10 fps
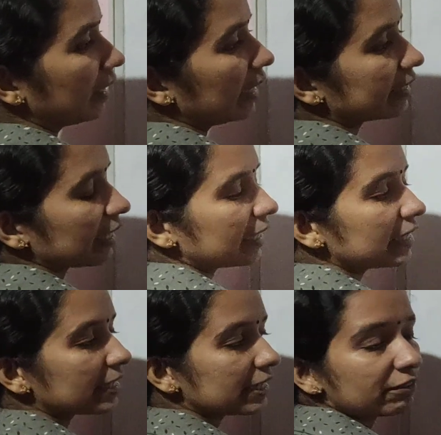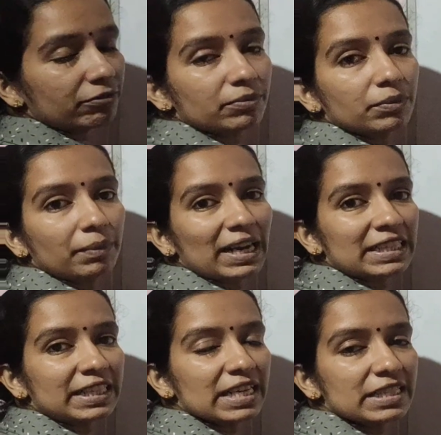Hi is the
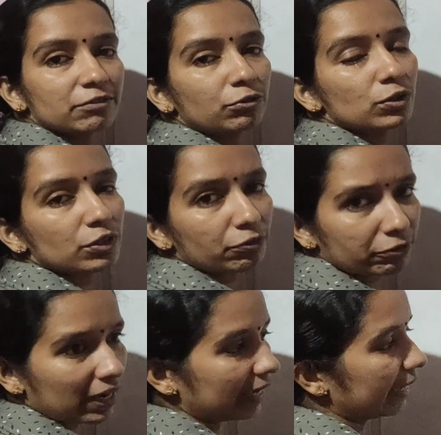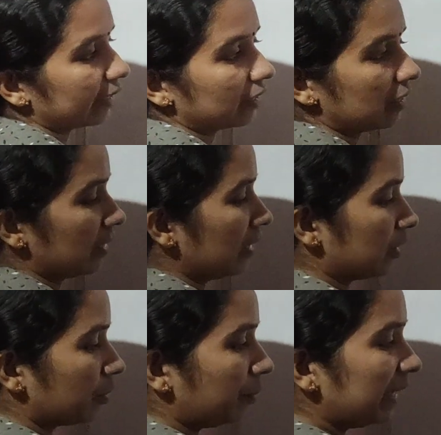magnetizing force of iron.
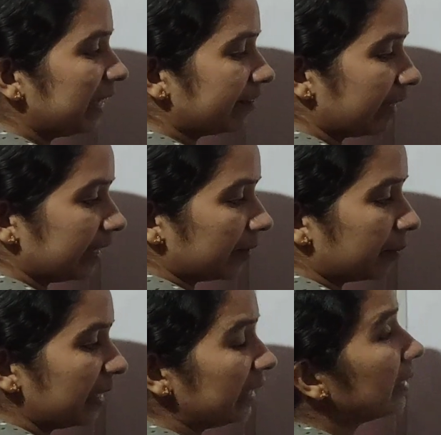So B divided by